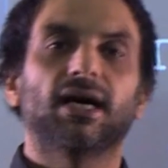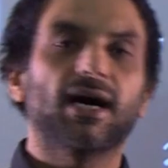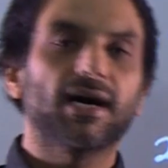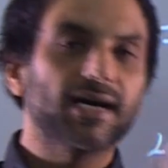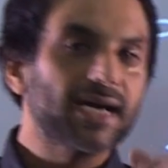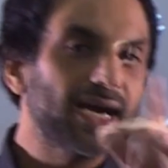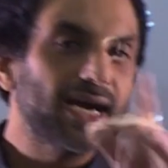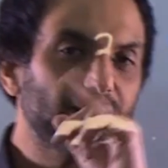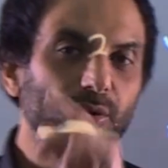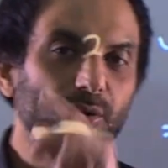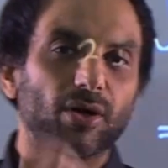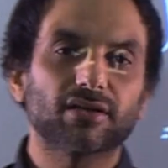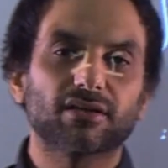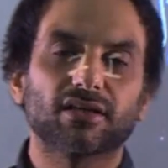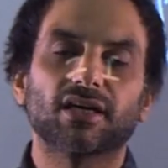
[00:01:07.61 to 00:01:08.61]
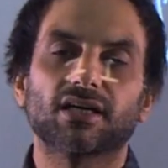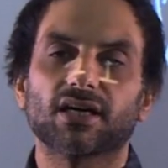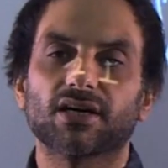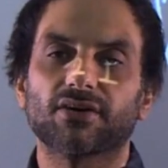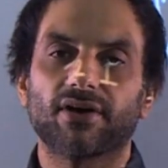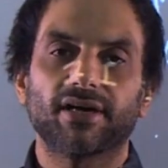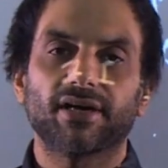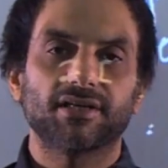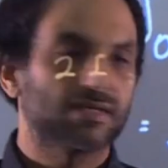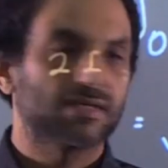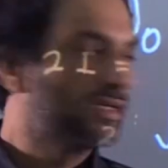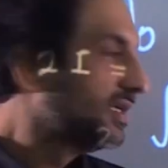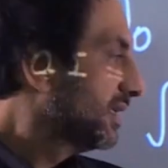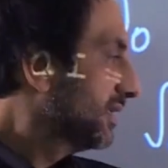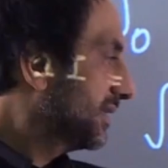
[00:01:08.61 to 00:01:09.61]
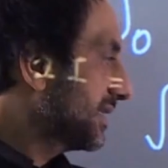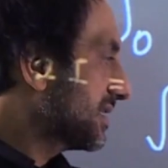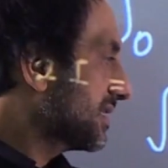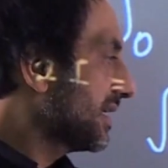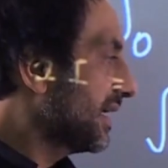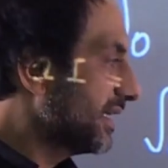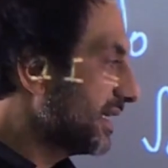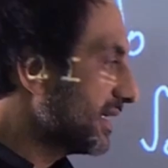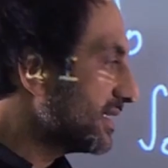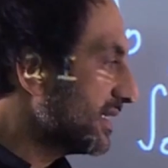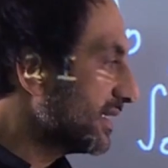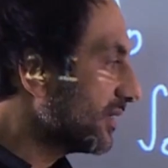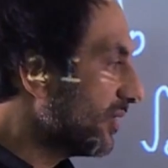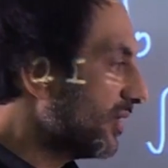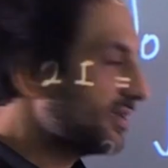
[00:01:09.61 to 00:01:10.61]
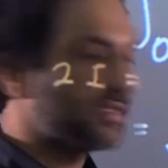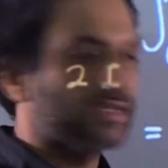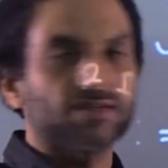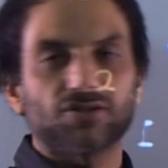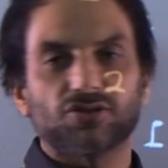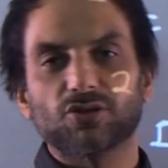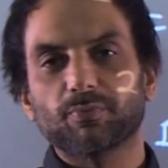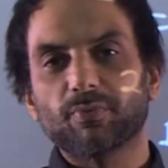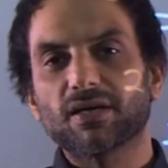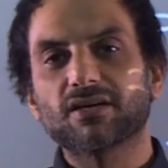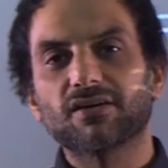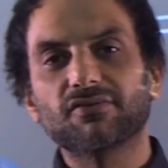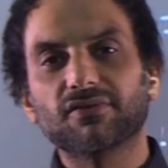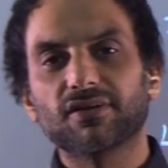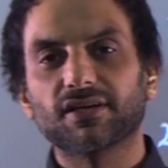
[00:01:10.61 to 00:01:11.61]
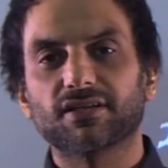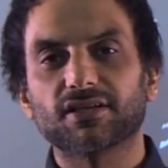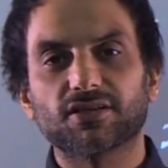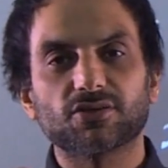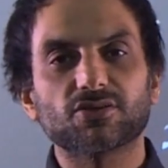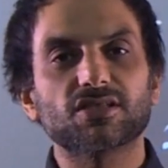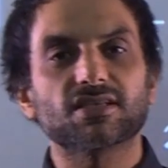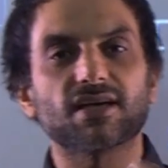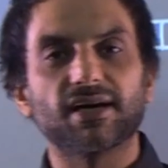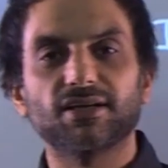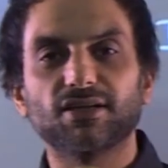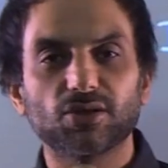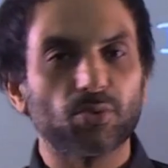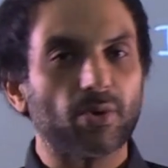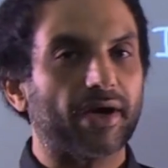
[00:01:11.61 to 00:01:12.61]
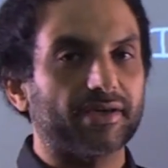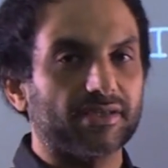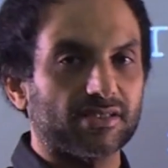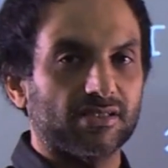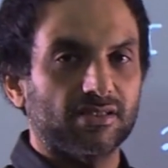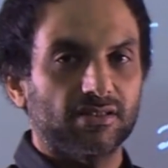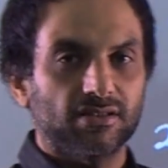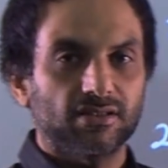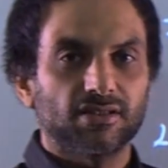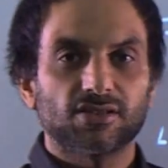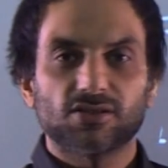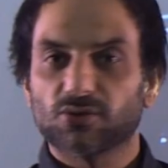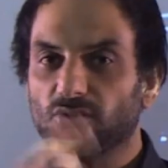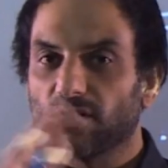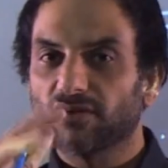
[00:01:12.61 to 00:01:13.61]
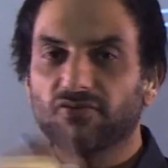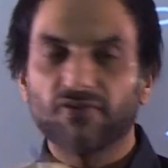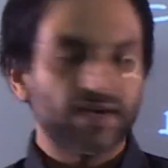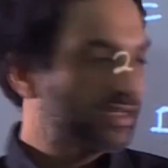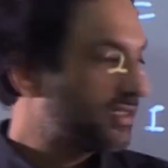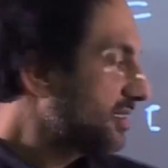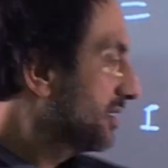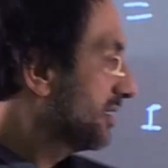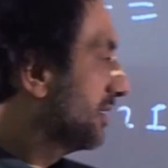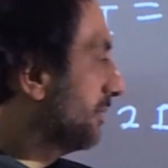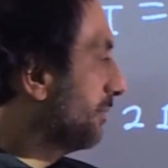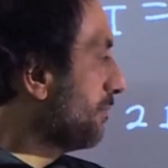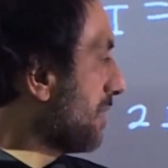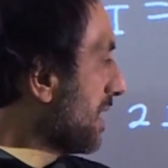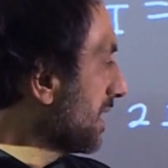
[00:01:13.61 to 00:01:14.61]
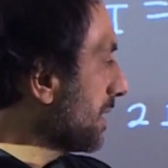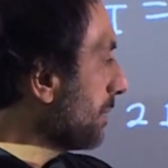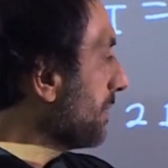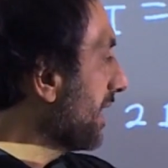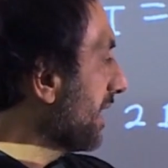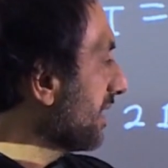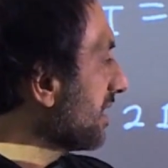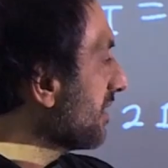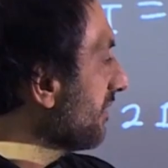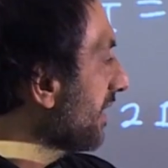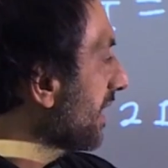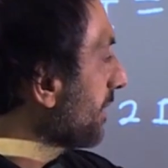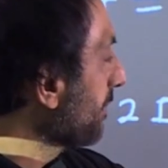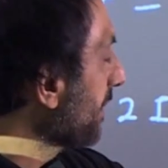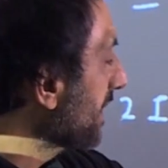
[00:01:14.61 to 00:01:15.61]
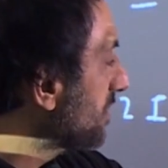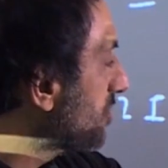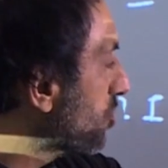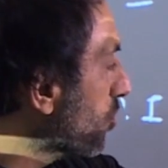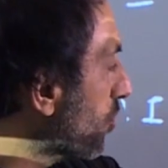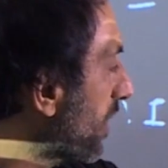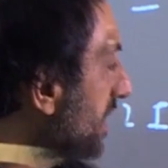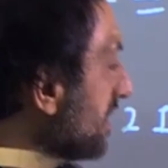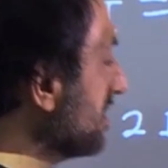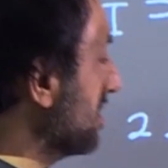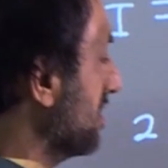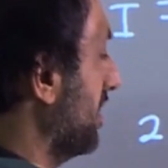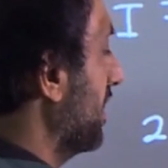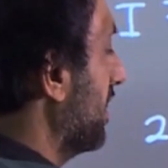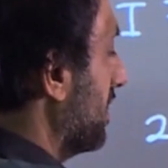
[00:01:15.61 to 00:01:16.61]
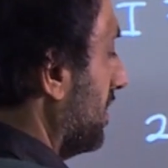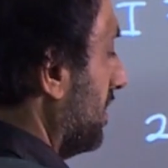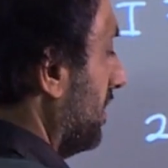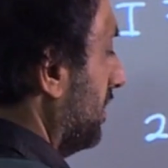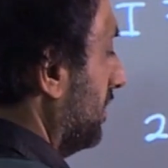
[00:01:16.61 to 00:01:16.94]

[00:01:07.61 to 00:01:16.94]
Again you are thinking right that sine x and cos x should be converted to sine 2x. So don't wait, multiply and divide by 2 inside.